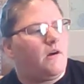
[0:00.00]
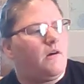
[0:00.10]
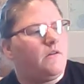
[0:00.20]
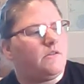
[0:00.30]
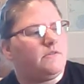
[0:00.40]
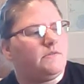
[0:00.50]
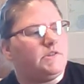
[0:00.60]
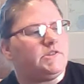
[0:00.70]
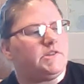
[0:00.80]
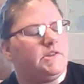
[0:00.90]
all of the
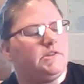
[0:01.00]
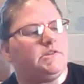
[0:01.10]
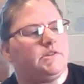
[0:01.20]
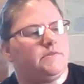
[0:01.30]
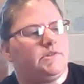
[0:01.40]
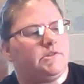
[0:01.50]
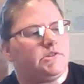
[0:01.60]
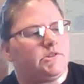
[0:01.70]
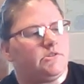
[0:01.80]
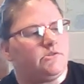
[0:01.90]
sins of his
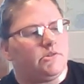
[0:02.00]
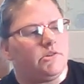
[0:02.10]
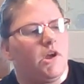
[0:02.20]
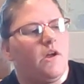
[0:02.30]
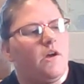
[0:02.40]
children